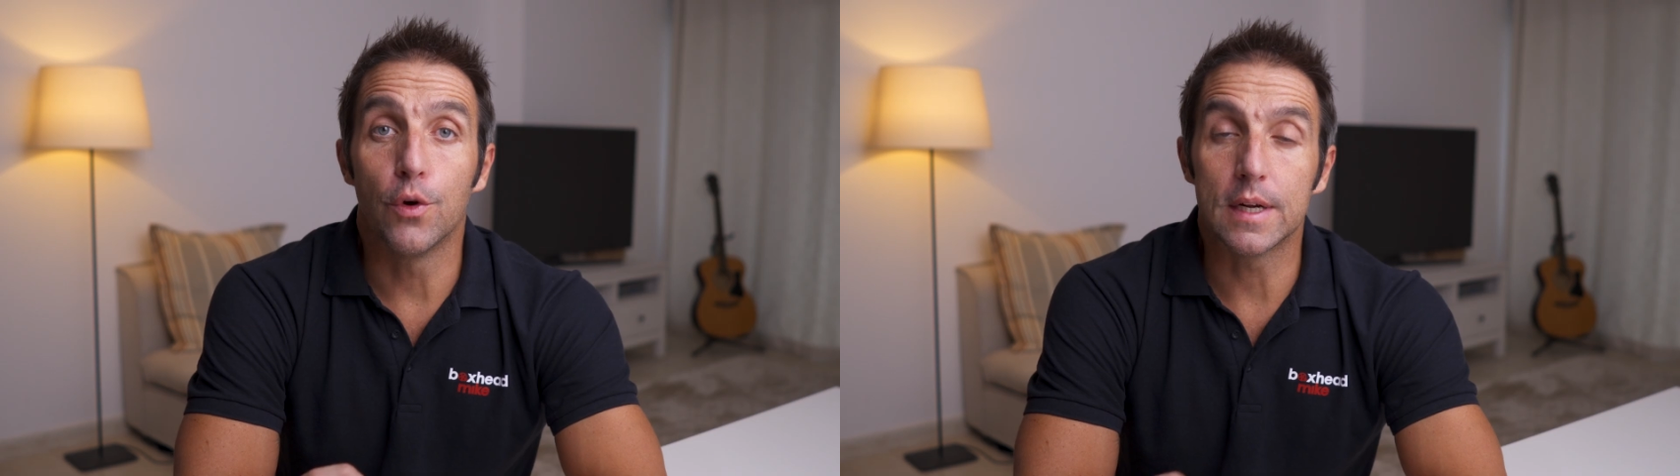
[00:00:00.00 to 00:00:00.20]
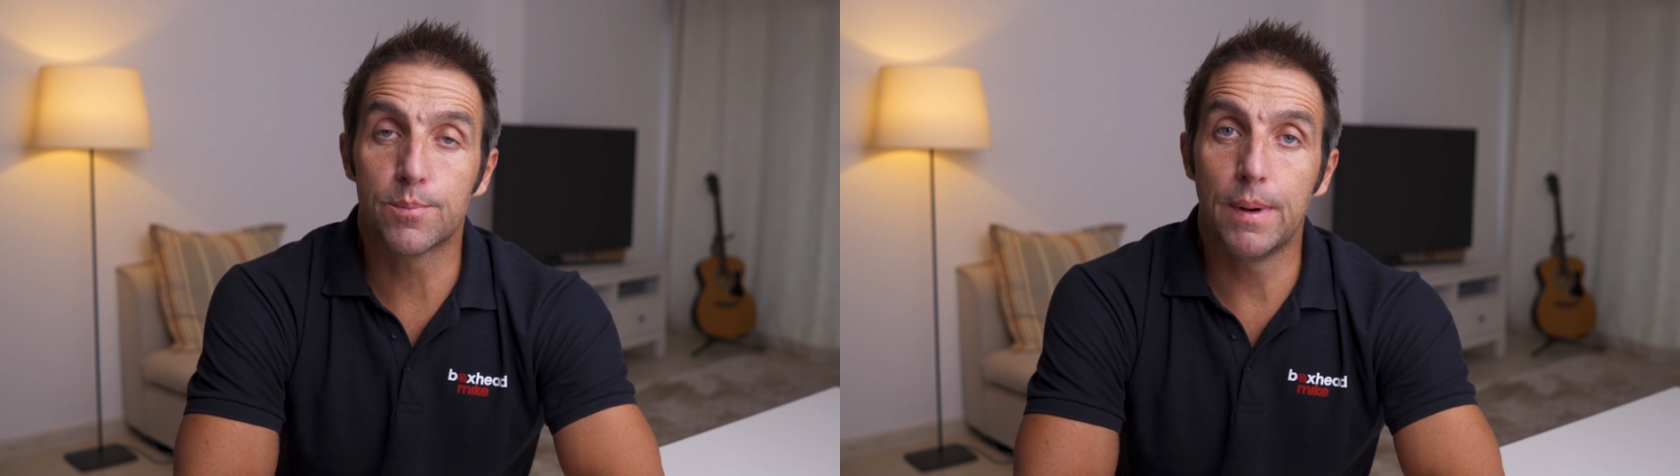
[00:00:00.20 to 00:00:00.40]

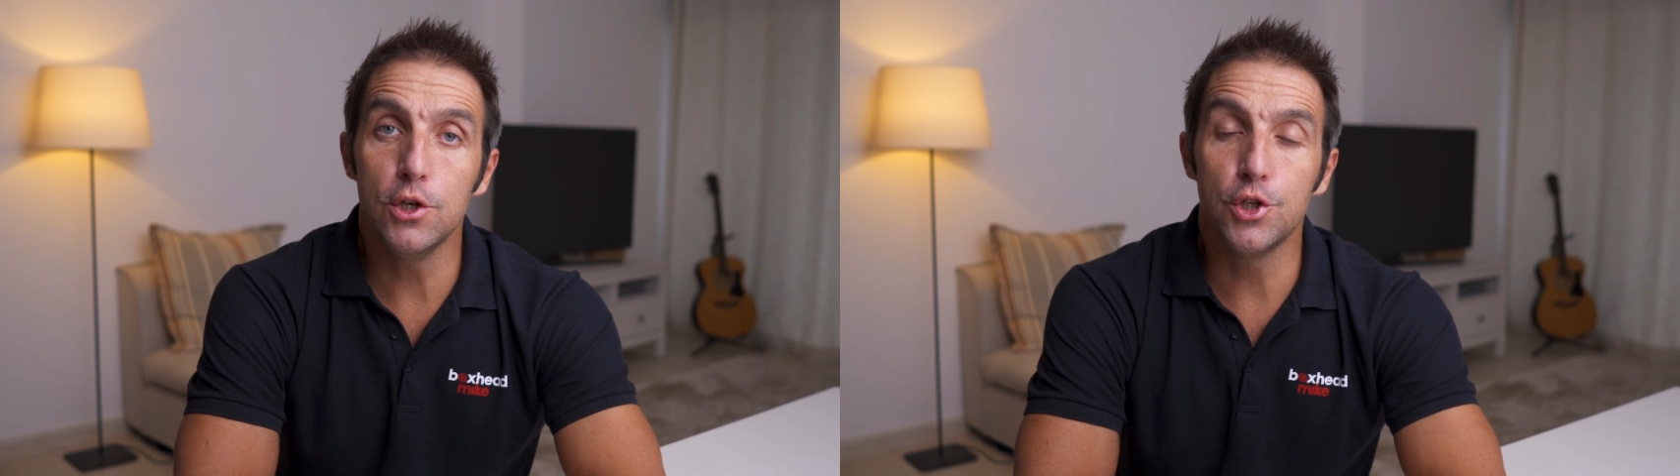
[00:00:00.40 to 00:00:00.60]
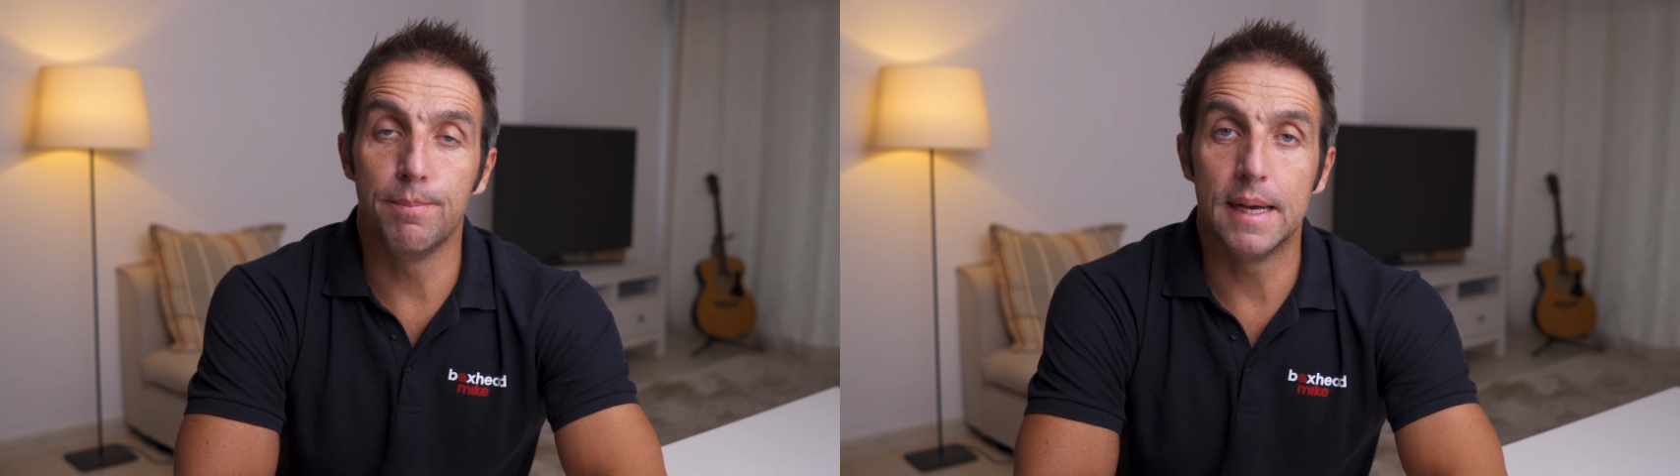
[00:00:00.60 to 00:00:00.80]
Your
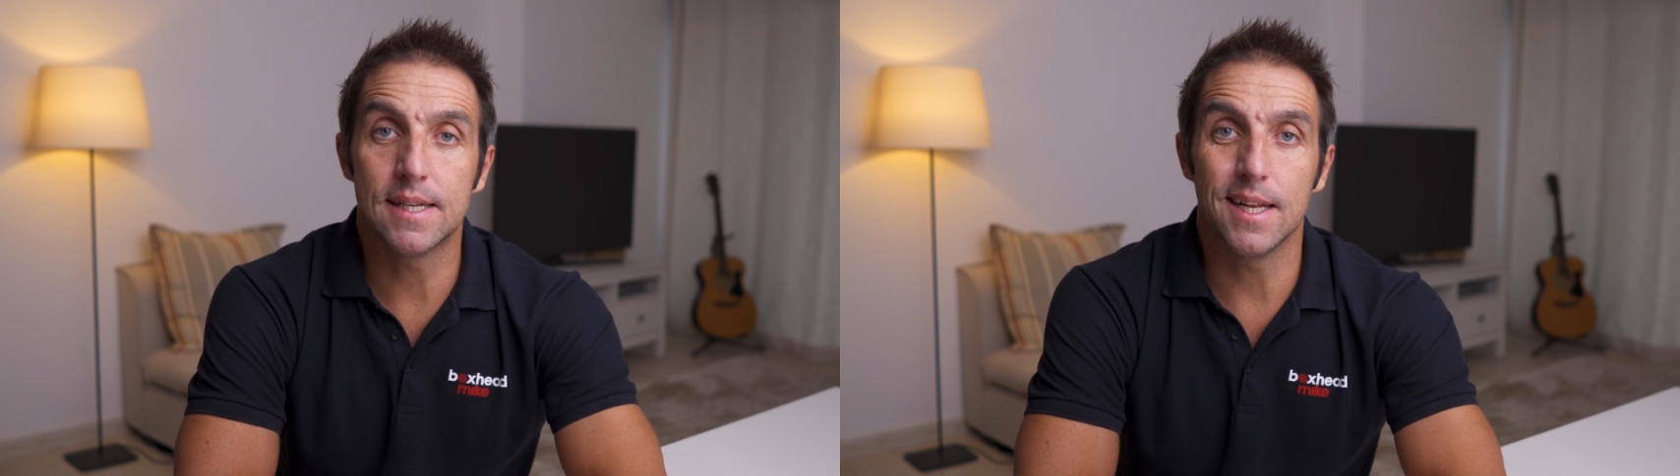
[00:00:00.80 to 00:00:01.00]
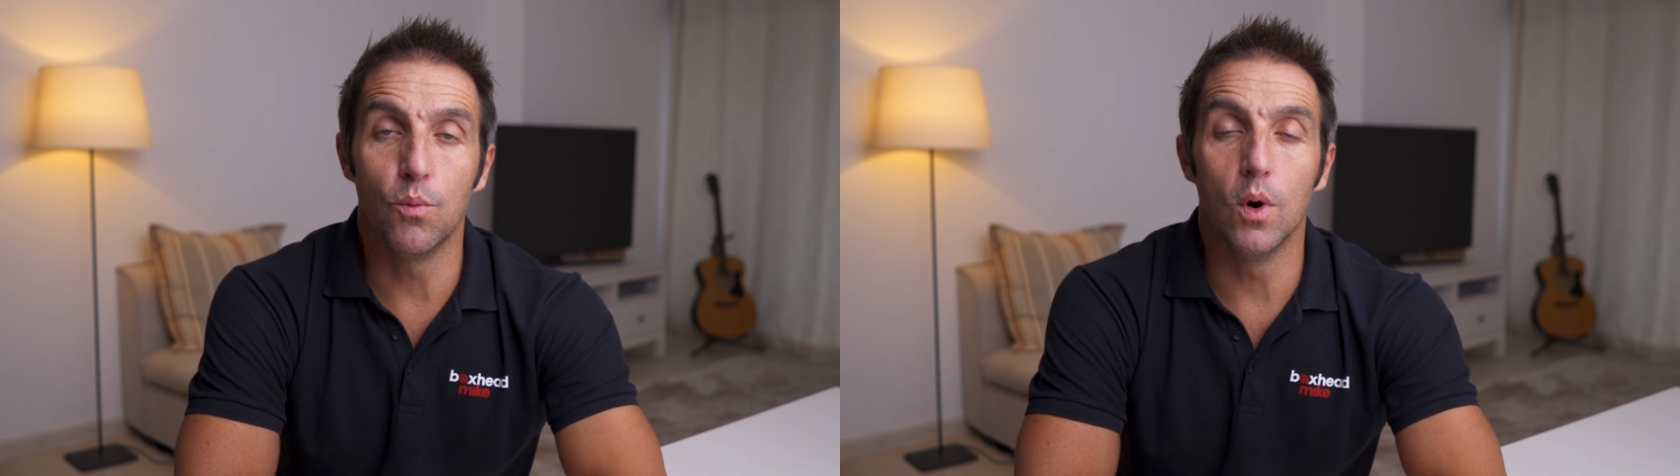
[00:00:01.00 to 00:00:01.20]
exposure
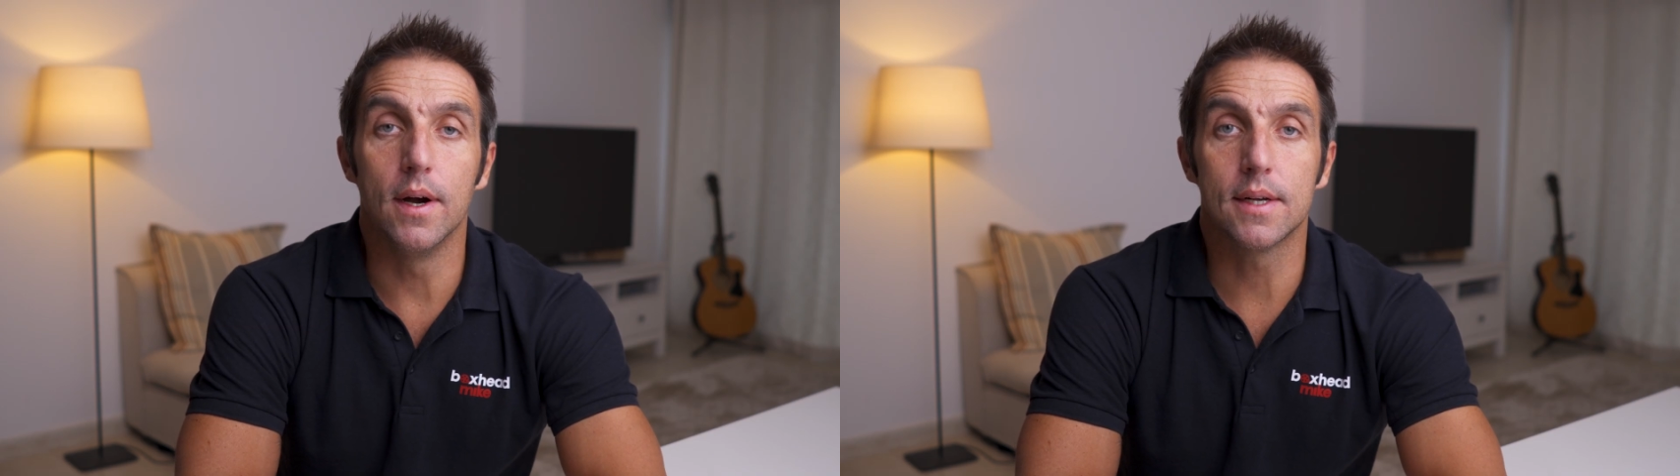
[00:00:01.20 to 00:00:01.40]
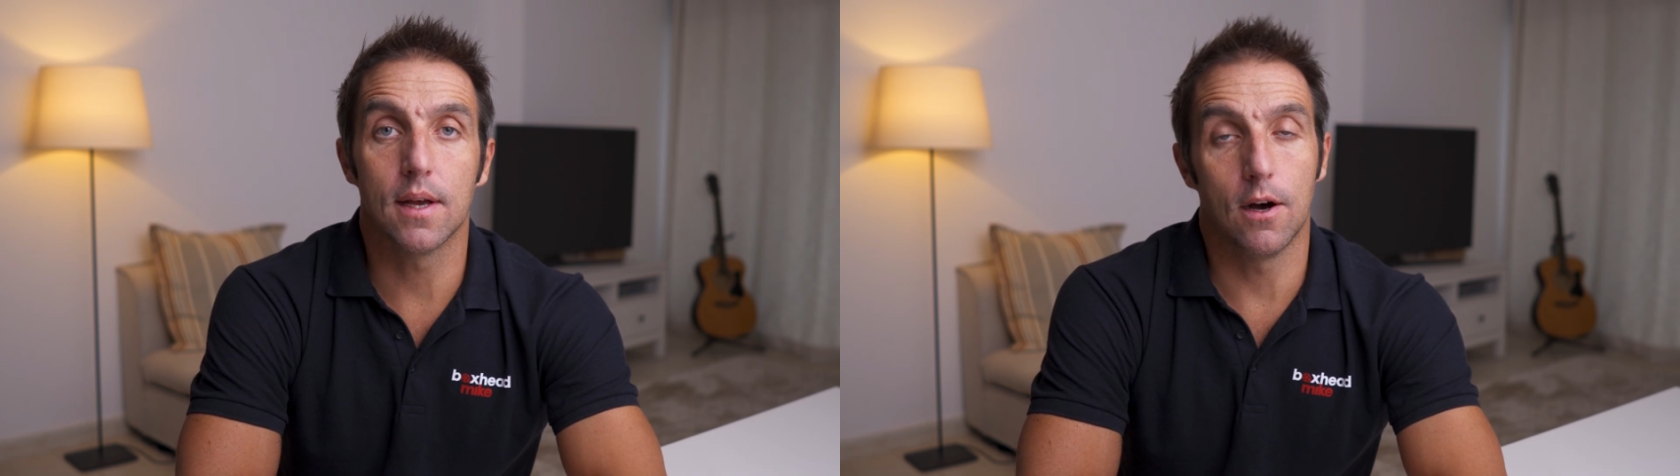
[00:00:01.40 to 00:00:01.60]
basically
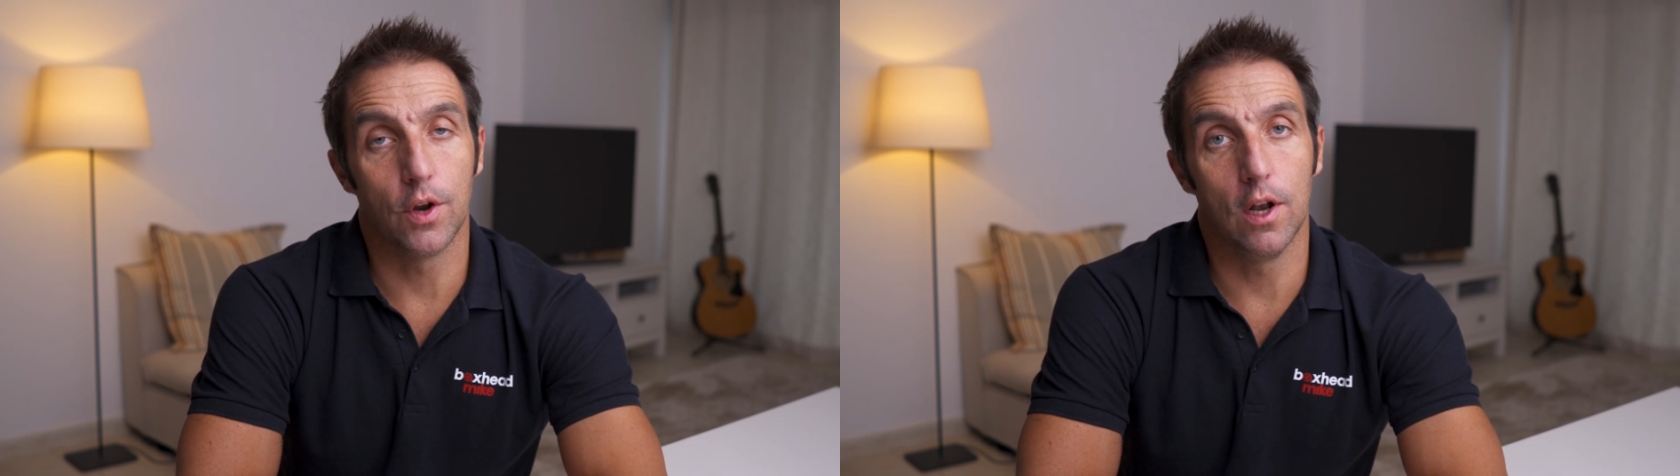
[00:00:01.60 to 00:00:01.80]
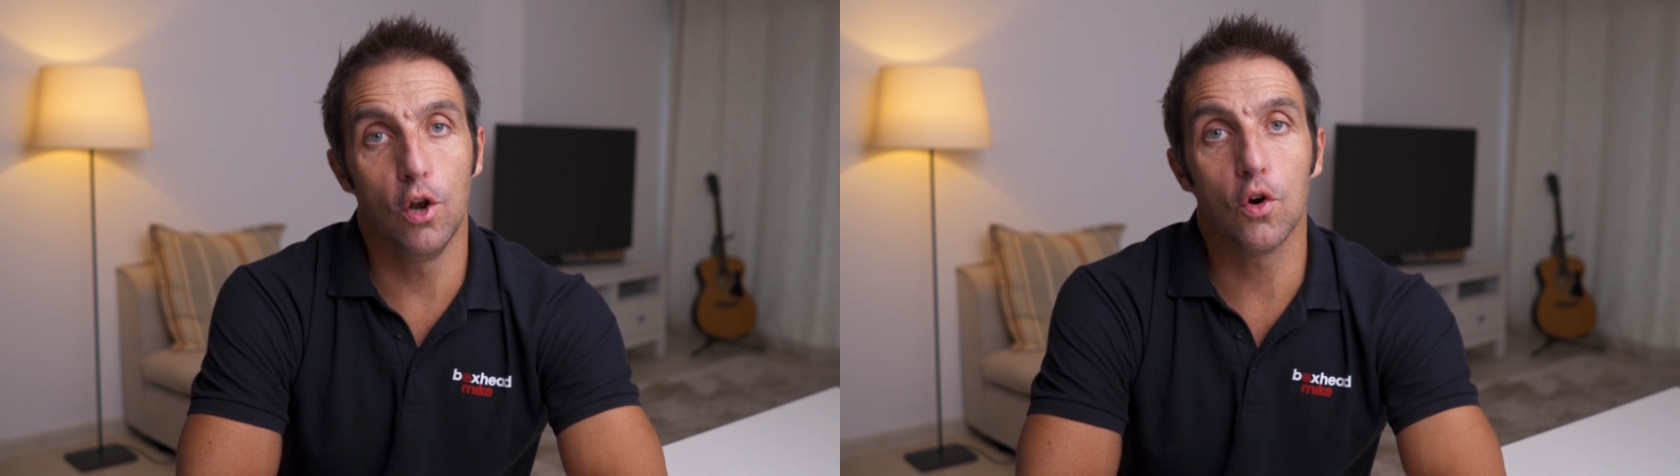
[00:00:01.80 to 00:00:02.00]
works
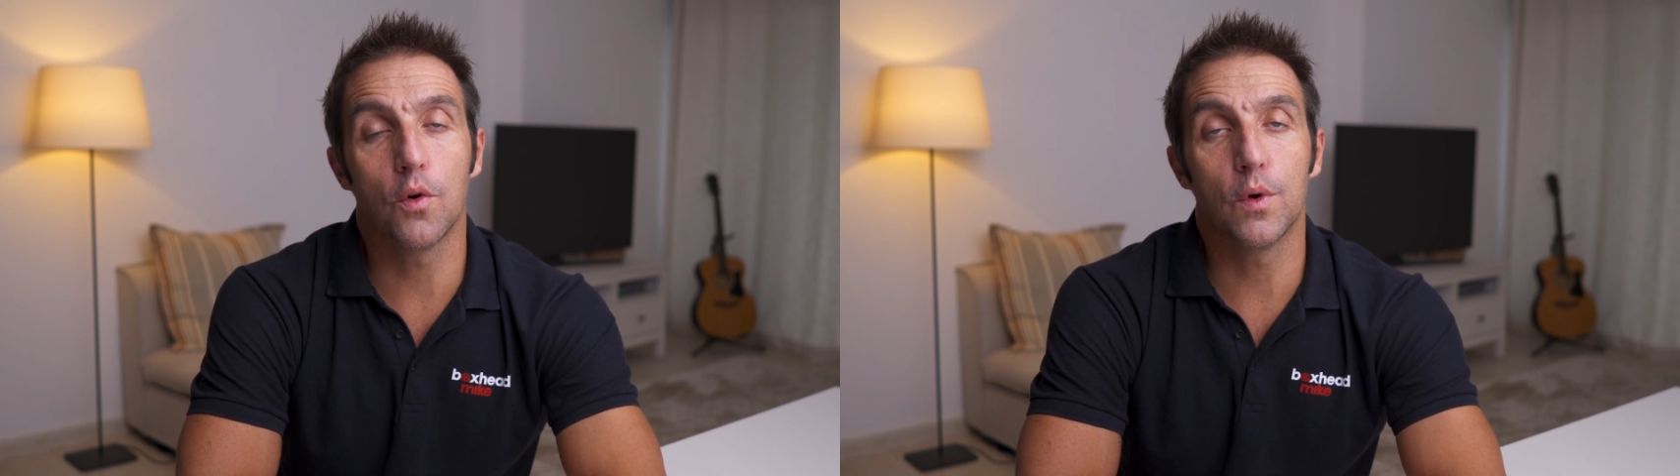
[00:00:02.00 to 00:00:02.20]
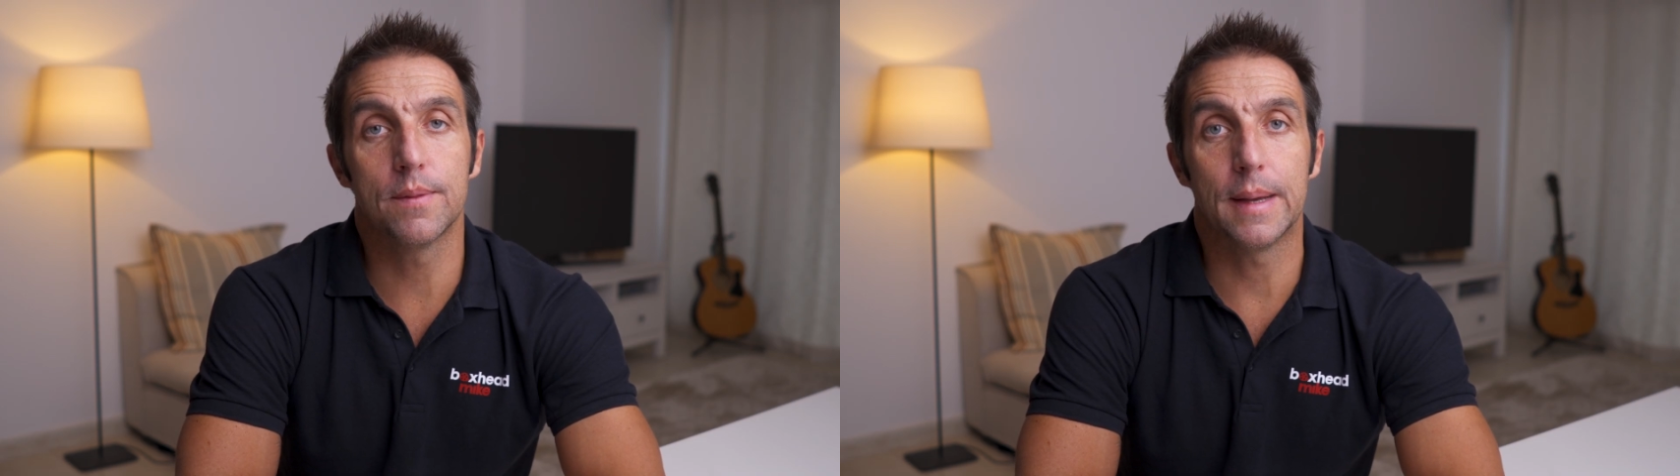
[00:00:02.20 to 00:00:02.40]
on a
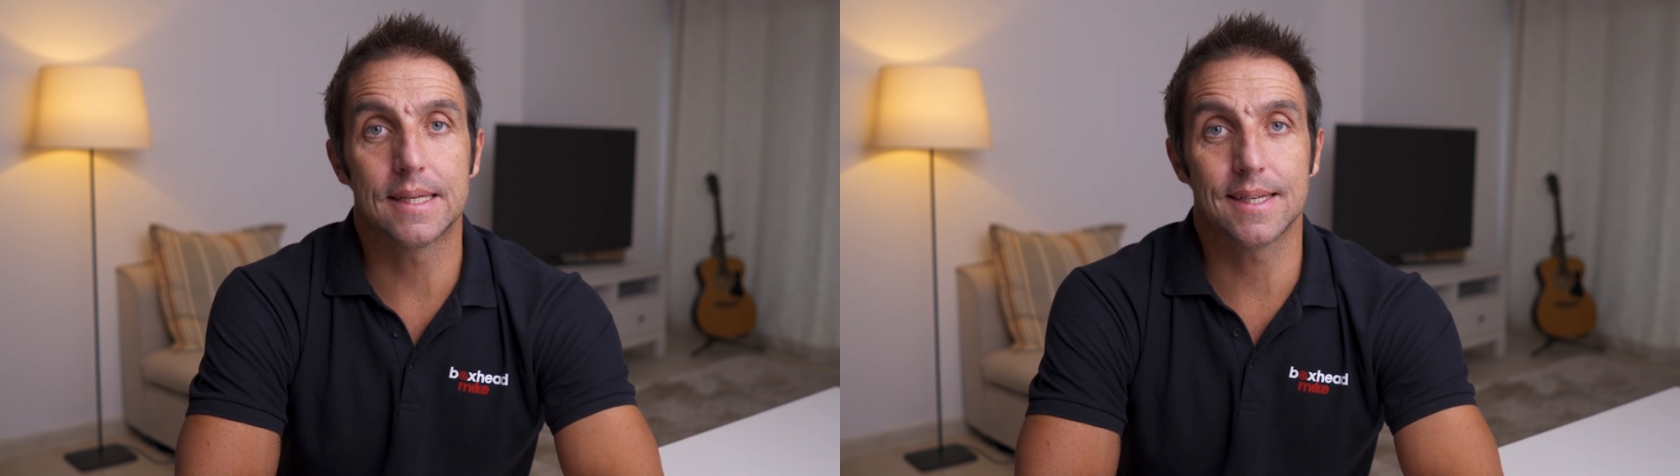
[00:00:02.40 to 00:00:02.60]
logarithmic